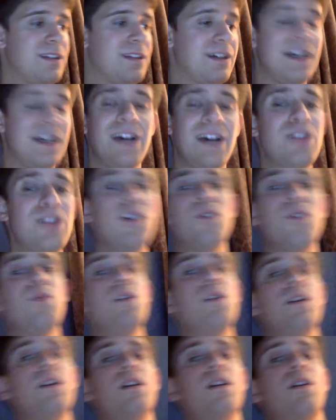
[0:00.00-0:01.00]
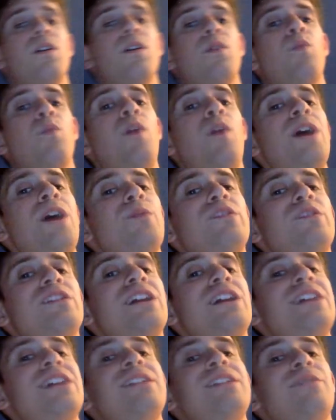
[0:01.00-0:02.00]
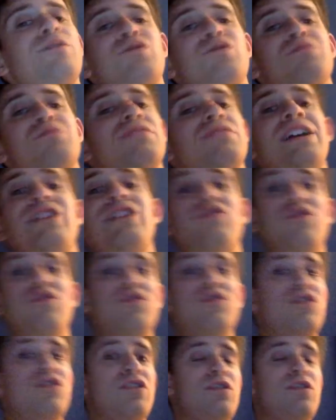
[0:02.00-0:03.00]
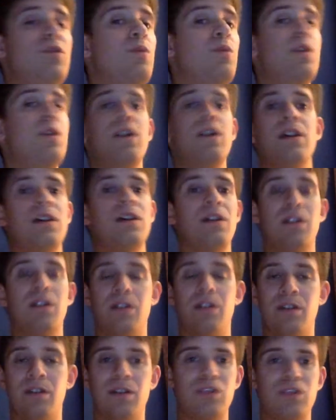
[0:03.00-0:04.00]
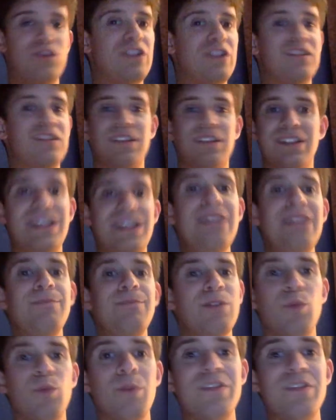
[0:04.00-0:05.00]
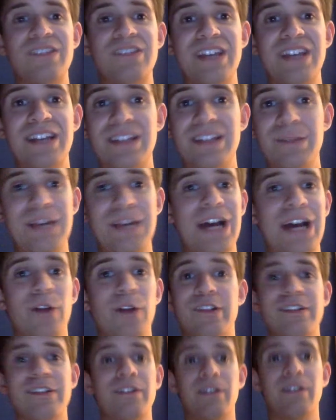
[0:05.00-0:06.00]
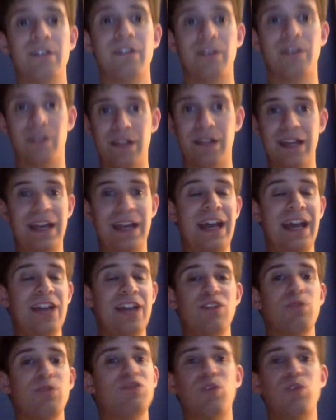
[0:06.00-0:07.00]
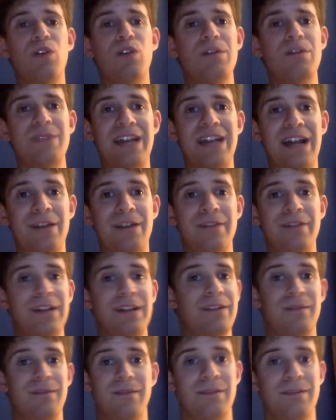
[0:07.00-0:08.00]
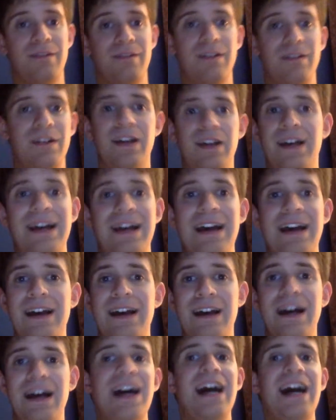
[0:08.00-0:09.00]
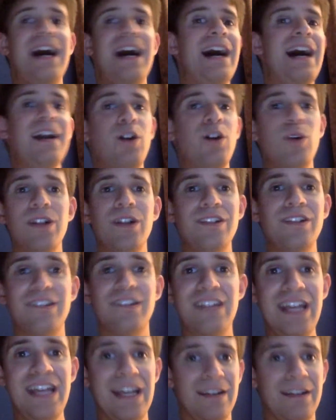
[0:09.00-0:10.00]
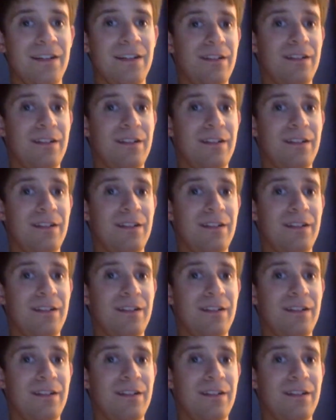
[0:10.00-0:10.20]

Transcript: I don't know why it was a good idea for Triple H to just keep the women's tag team titles and do a tournament out of it. I don't understand.